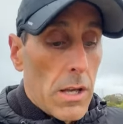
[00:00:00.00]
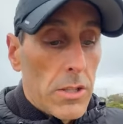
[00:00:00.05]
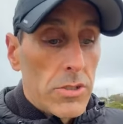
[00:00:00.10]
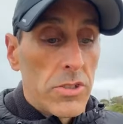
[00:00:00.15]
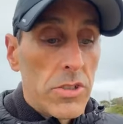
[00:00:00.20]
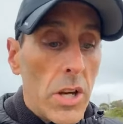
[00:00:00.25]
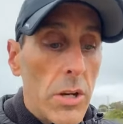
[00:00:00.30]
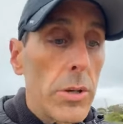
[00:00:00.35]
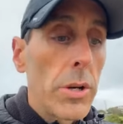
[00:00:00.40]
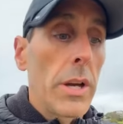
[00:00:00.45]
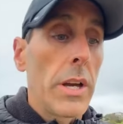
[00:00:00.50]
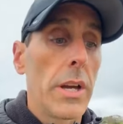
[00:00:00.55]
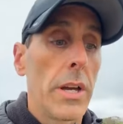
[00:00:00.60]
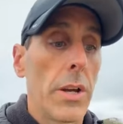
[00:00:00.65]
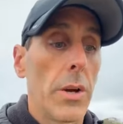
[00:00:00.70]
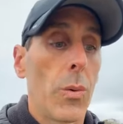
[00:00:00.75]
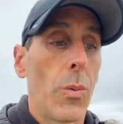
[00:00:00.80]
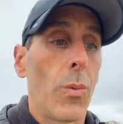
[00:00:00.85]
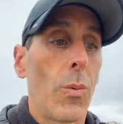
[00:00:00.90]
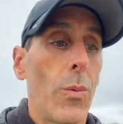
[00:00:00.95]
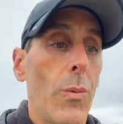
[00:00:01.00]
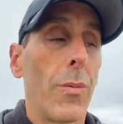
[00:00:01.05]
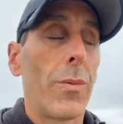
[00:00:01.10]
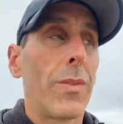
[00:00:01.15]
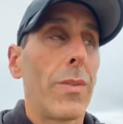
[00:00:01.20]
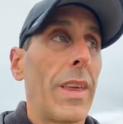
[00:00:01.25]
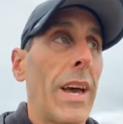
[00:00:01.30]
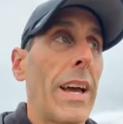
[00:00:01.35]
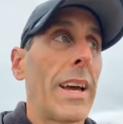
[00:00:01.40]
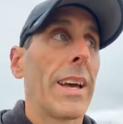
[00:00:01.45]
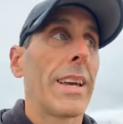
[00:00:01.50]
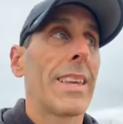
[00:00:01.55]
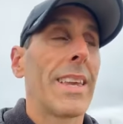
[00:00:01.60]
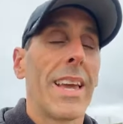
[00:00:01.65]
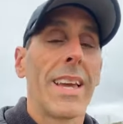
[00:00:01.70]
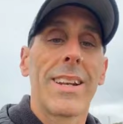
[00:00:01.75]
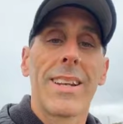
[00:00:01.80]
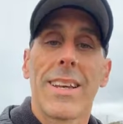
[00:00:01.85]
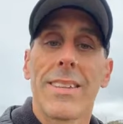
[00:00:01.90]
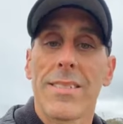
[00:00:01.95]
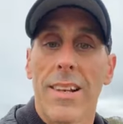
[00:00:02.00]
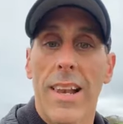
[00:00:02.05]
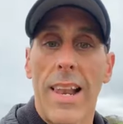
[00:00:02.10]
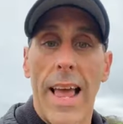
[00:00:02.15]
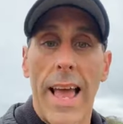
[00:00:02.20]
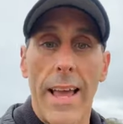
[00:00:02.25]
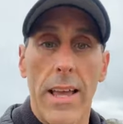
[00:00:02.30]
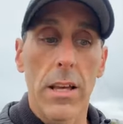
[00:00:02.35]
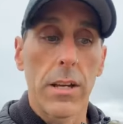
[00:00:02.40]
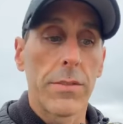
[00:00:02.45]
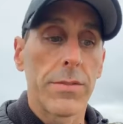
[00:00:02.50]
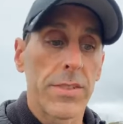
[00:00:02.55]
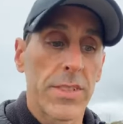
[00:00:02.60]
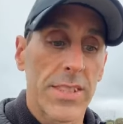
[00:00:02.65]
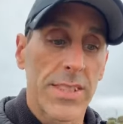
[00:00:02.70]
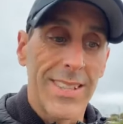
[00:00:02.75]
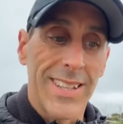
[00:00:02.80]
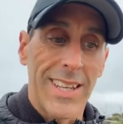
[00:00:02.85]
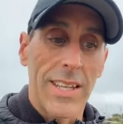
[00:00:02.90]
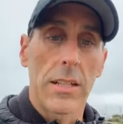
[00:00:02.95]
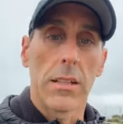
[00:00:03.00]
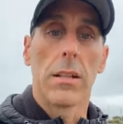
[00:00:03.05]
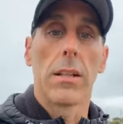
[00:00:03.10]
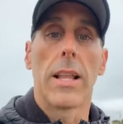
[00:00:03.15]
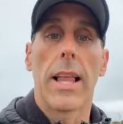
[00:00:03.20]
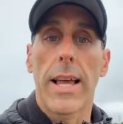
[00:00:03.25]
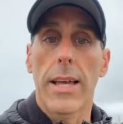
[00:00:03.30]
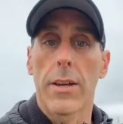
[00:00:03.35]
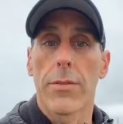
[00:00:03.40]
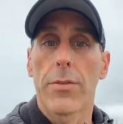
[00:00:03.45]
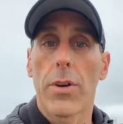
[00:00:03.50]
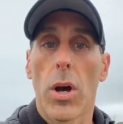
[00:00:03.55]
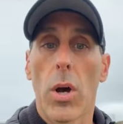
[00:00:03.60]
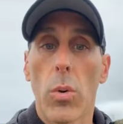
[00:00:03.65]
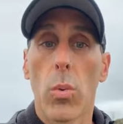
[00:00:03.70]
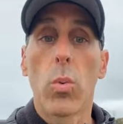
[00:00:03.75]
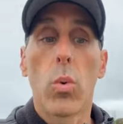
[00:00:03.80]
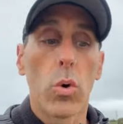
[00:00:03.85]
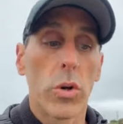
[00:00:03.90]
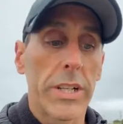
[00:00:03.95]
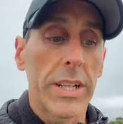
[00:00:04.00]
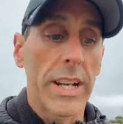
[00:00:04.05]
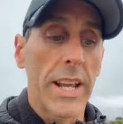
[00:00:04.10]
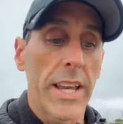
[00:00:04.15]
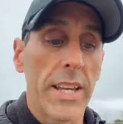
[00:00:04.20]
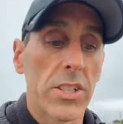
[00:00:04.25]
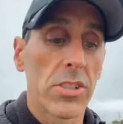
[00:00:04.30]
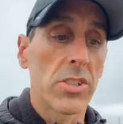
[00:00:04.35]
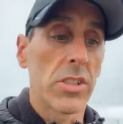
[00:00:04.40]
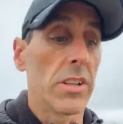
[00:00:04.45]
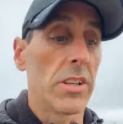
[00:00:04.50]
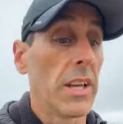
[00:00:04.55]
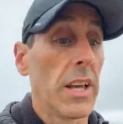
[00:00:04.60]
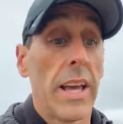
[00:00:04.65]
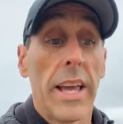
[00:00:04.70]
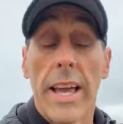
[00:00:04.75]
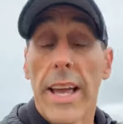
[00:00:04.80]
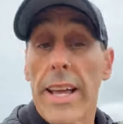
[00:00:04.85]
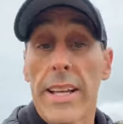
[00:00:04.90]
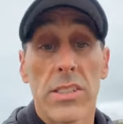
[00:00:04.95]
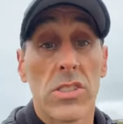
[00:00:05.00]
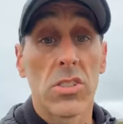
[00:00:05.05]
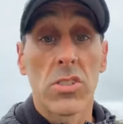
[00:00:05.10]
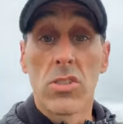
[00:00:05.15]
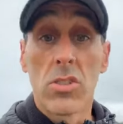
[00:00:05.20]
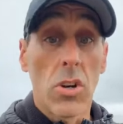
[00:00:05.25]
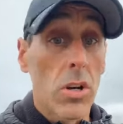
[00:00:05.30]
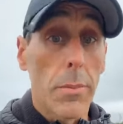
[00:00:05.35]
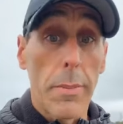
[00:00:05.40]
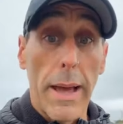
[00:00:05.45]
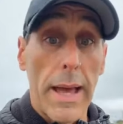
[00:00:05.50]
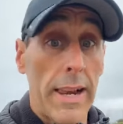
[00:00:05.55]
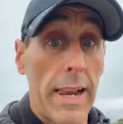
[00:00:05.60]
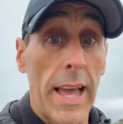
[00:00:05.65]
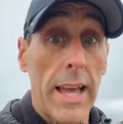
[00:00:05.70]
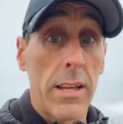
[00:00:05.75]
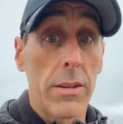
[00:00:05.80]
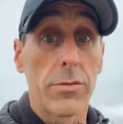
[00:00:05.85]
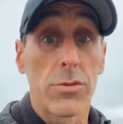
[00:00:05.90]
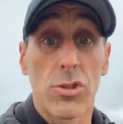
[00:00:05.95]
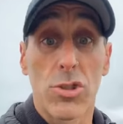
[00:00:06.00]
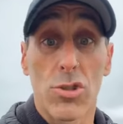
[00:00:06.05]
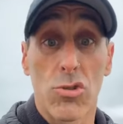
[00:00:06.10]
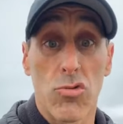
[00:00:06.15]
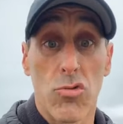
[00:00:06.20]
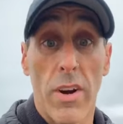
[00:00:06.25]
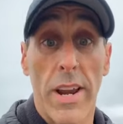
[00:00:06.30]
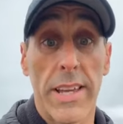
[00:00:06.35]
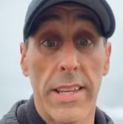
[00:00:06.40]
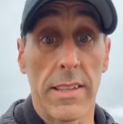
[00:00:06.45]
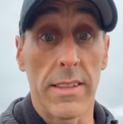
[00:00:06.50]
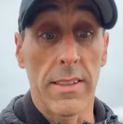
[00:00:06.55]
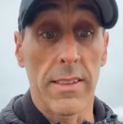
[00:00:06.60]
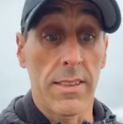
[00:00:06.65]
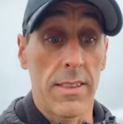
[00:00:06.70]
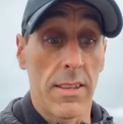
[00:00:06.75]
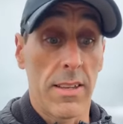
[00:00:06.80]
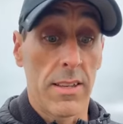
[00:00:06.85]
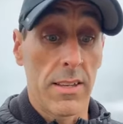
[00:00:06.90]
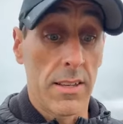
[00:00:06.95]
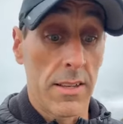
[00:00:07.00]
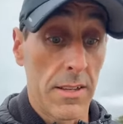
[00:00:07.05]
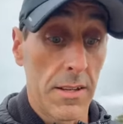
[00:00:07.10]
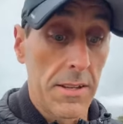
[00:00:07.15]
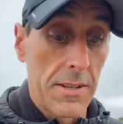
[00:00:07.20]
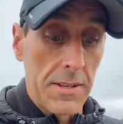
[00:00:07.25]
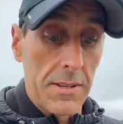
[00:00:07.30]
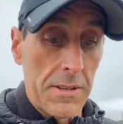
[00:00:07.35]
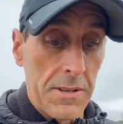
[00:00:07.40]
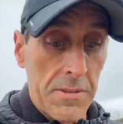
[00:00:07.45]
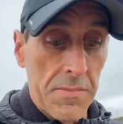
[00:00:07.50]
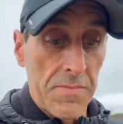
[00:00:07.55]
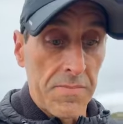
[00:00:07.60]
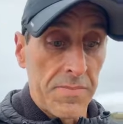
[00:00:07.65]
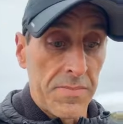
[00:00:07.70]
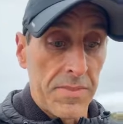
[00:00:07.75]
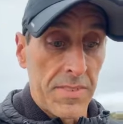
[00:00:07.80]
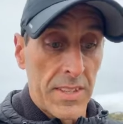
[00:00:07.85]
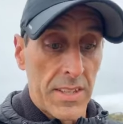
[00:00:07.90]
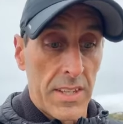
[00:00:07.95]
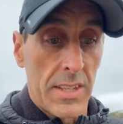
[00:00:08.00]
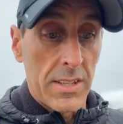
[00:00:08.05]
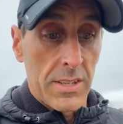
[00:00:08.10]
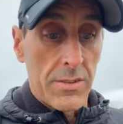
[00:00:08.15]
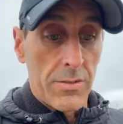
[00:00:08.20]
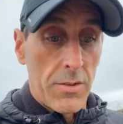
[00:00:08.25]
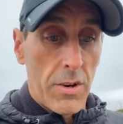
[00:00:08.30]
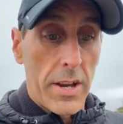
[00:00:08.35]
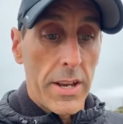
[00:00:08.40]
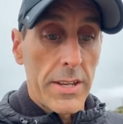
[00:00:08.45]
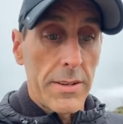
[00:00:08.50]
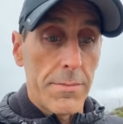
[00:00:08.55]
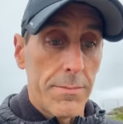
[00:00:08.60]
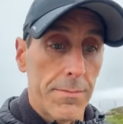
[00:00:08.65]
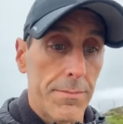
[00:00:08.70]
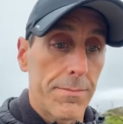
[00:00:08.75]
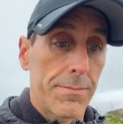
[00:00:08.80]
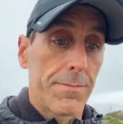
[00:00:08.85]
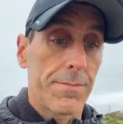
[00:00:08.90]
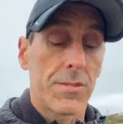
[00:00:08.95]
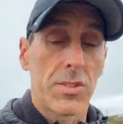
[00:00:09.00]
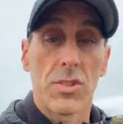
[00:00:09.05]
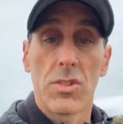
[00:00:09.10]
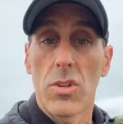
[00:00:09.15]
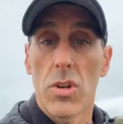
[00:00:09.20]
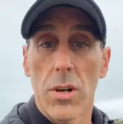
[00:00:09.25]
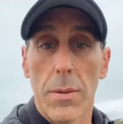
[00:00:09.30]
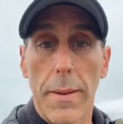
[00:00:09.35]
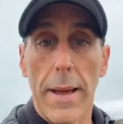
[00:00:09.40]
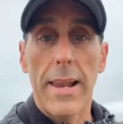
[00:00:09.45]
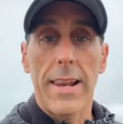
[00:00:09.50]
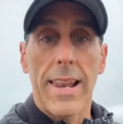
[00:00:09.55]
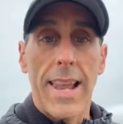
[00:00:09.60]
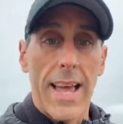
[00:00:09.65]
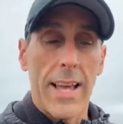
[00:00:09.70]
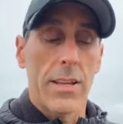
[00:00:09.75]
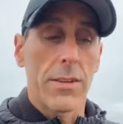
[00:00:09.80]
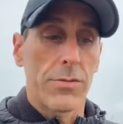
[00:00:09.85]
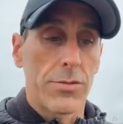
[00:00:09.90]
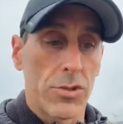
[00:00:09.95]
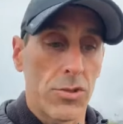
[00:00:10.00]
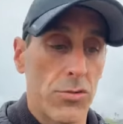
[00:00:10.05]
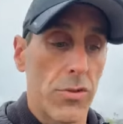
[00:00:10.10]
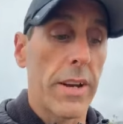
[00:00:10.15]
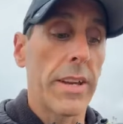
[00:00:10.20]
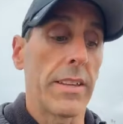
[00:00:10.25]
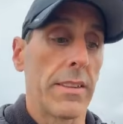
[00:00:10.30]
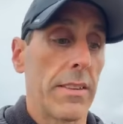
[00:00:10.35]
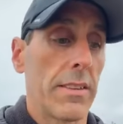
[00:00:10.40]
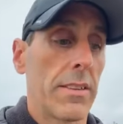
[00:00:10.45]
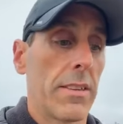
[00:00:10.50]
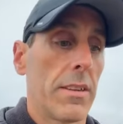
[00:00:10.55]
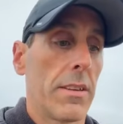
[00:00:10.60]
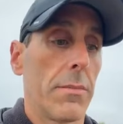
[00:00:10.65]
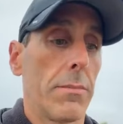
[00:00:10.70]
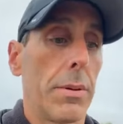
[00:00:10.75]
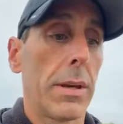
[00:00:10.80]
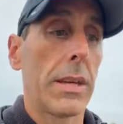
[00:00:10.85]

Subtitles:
So that, again, that's lack of skill, lack of coordination. It's not about lack of strength, right? It's not about lack of strength